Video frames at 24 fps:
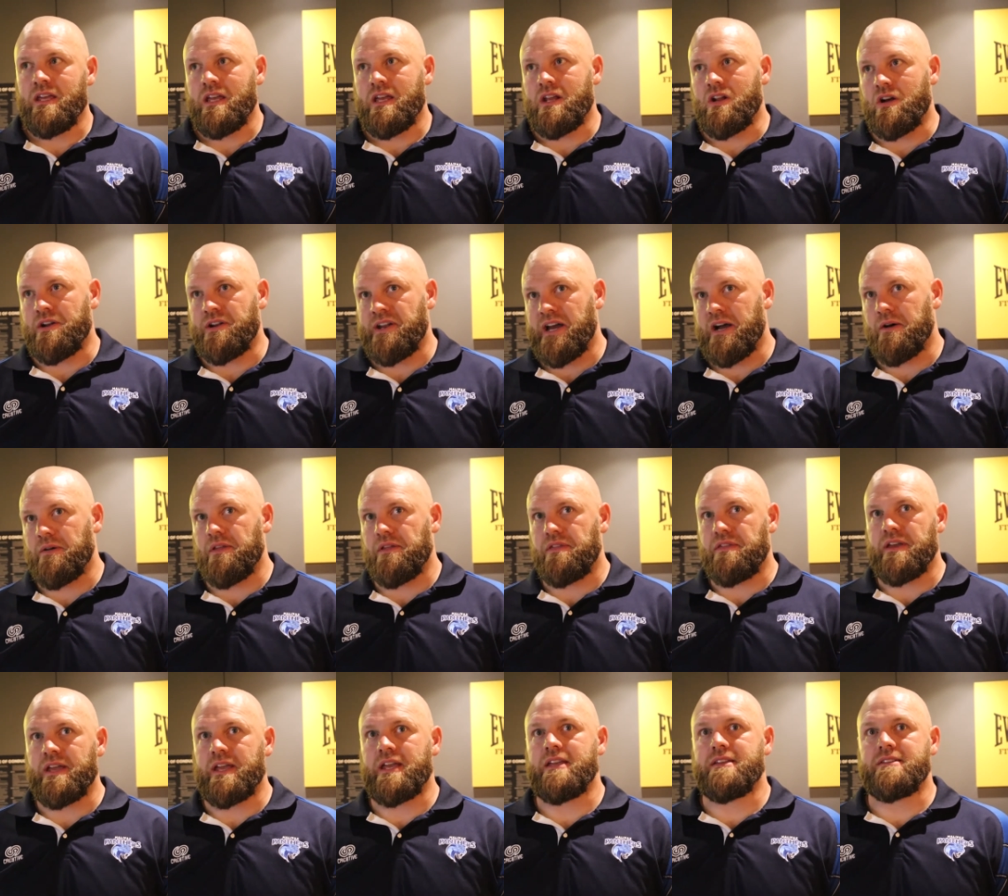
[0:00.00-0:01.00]
you know, now the
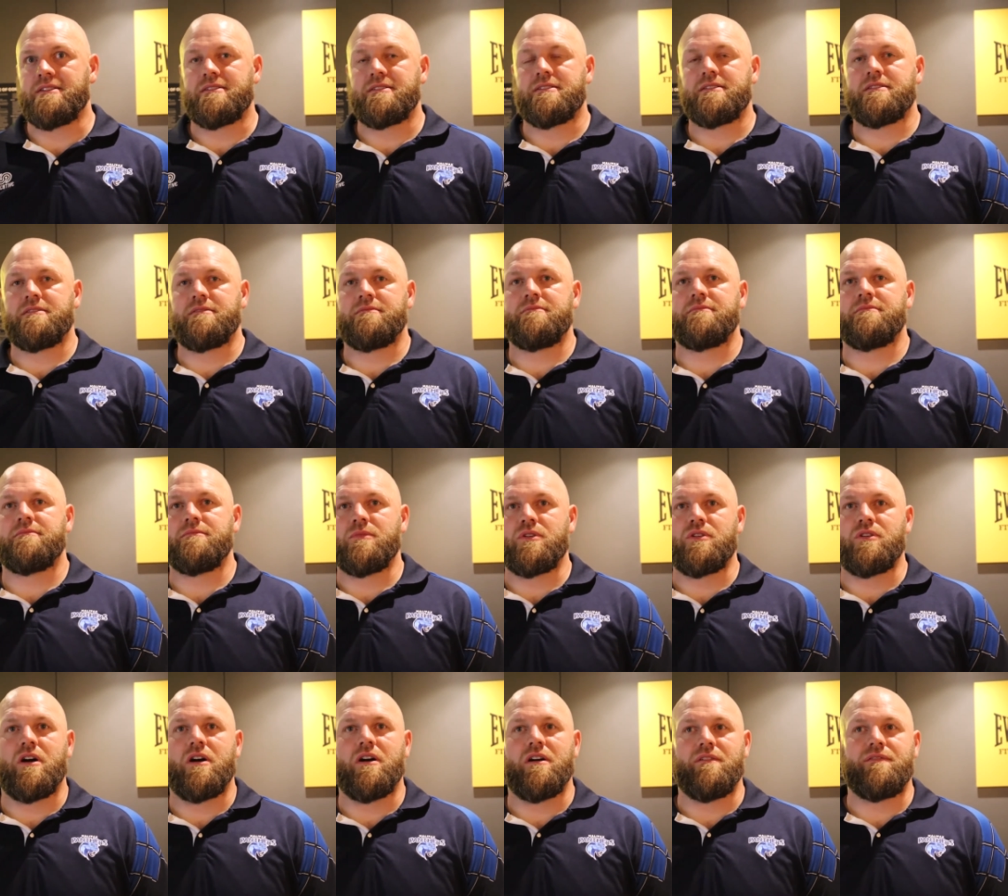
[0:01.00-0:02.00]
thing is we've
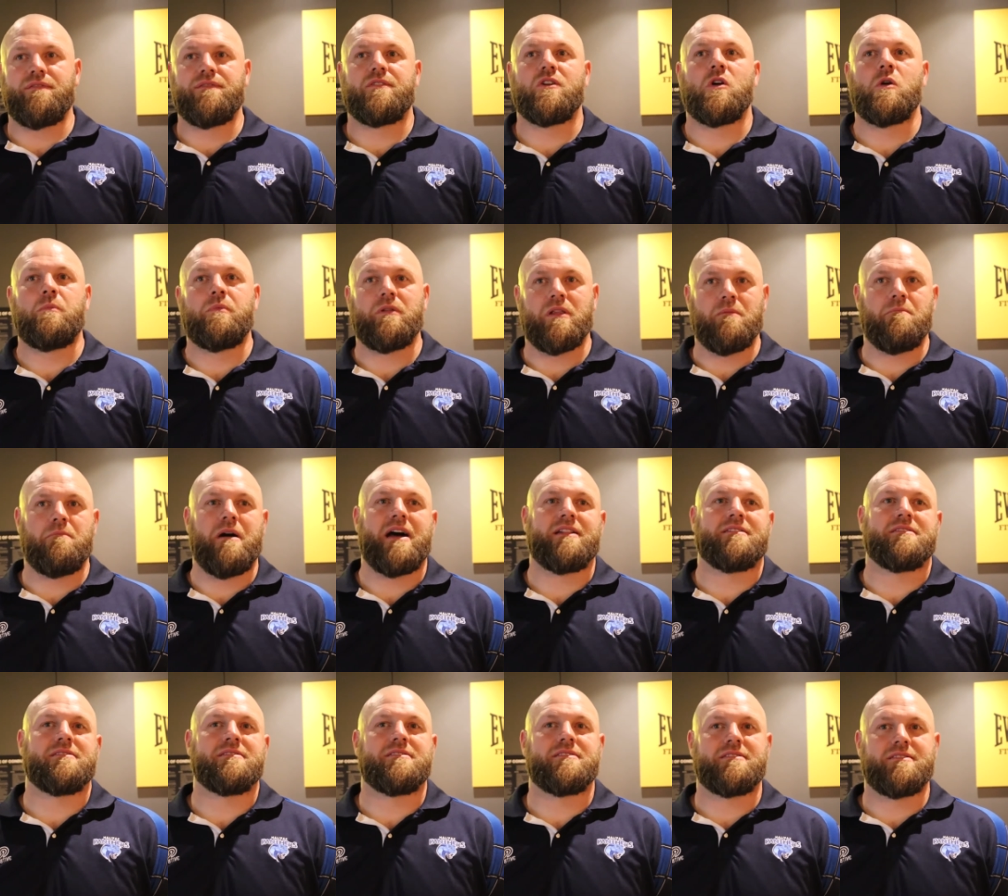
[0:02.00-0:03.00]
got a couple of
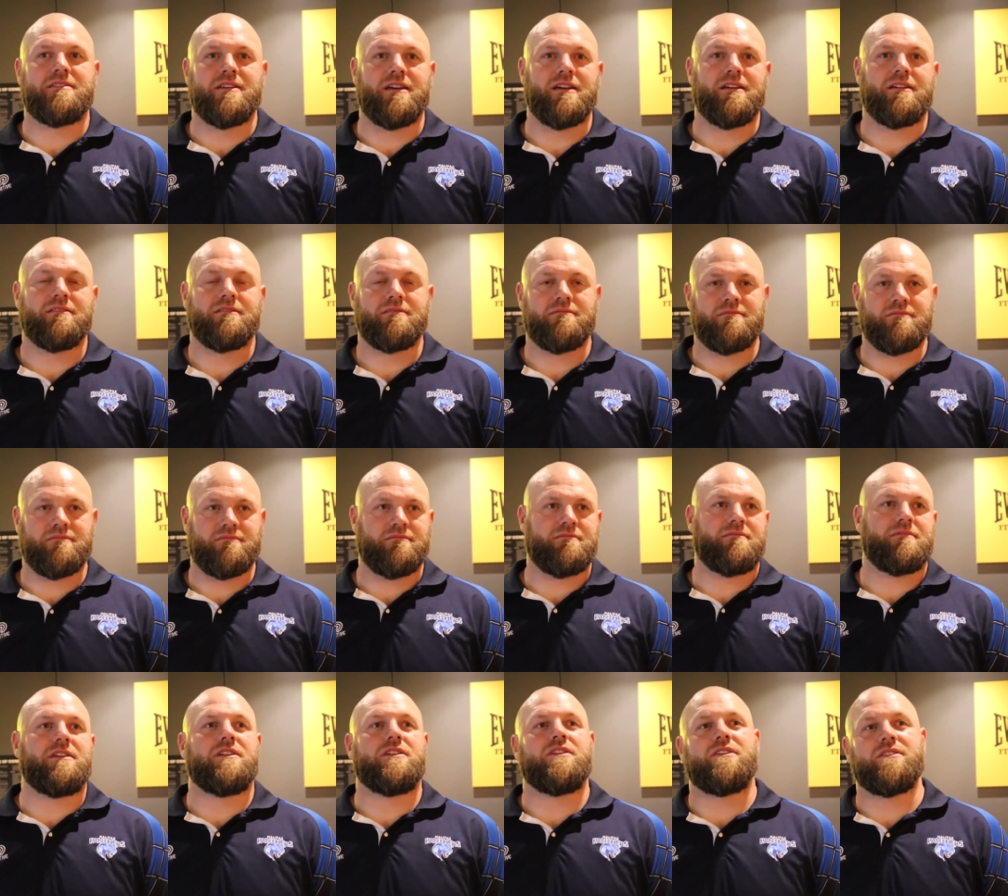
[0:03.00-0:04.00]
bands to,
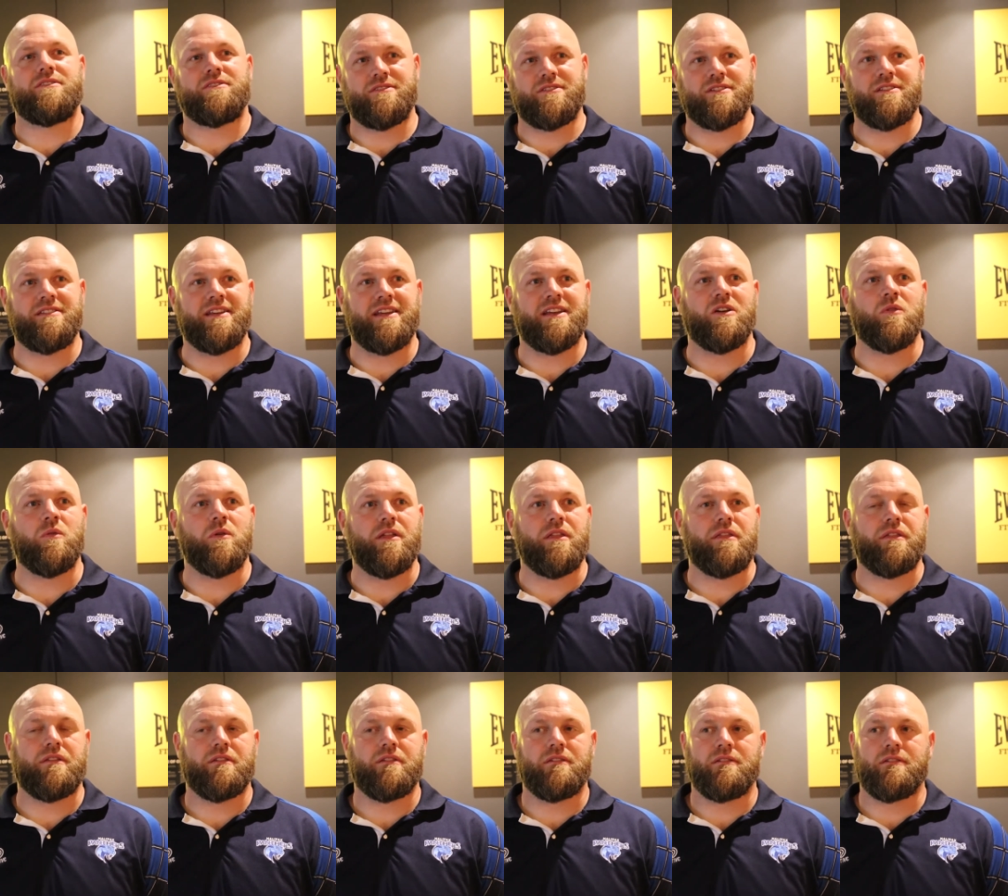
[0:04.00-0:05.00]
you know, to deal
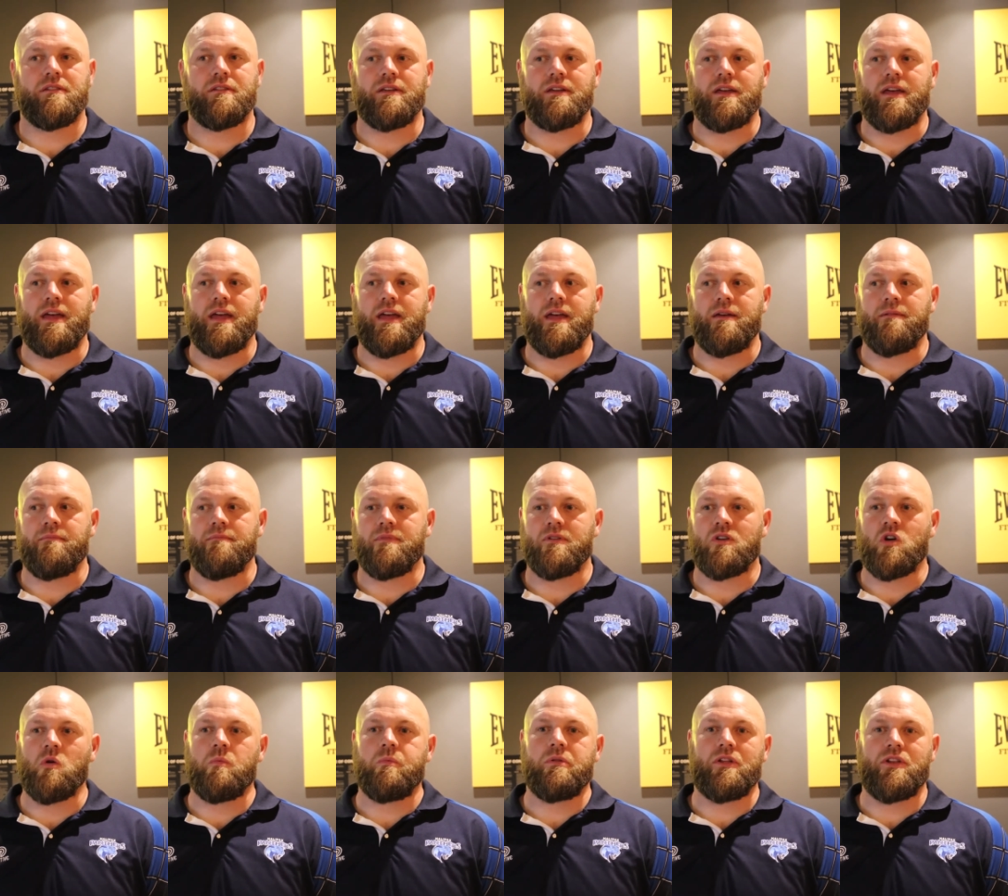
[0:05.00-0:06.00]
with, um, a
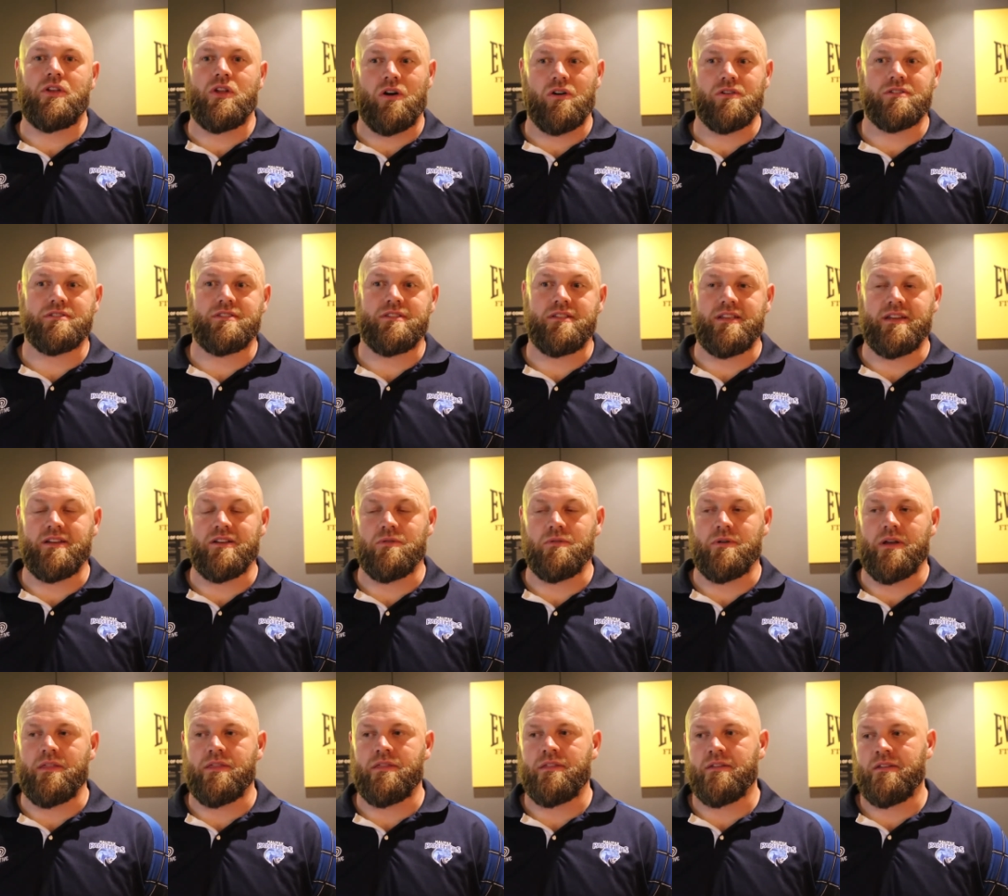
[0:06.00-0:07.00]
couple of knocks to deal
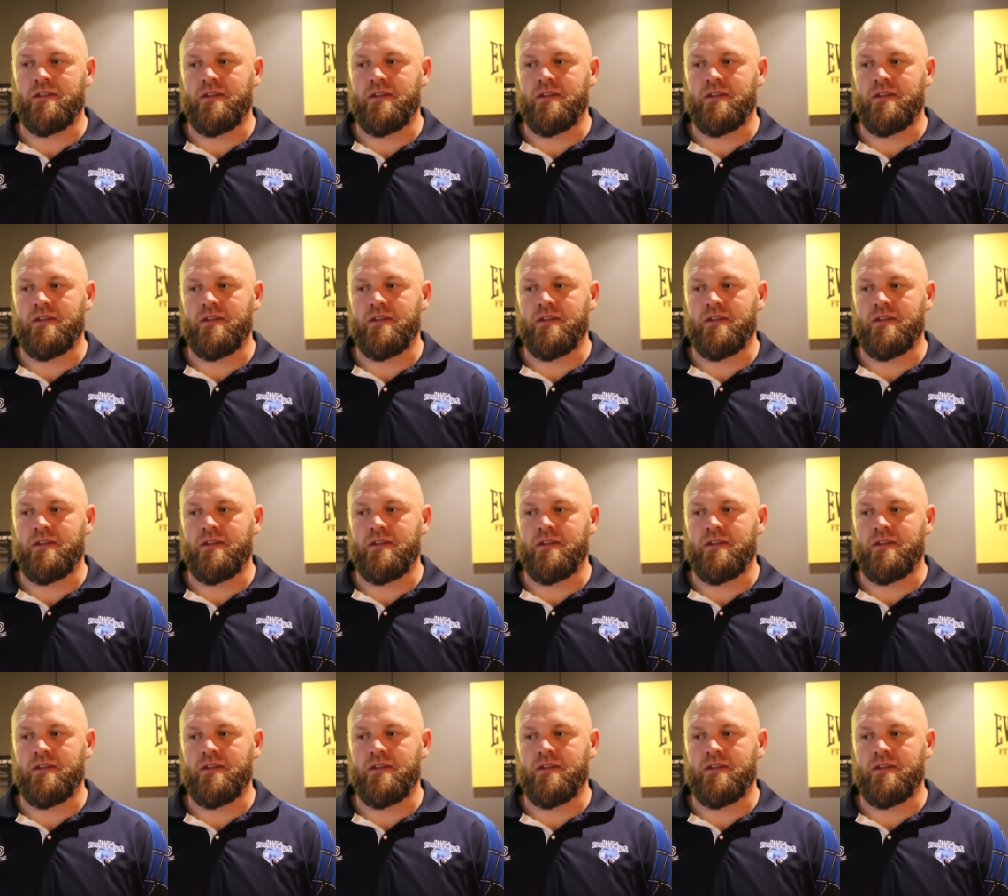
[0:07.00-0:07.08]
with.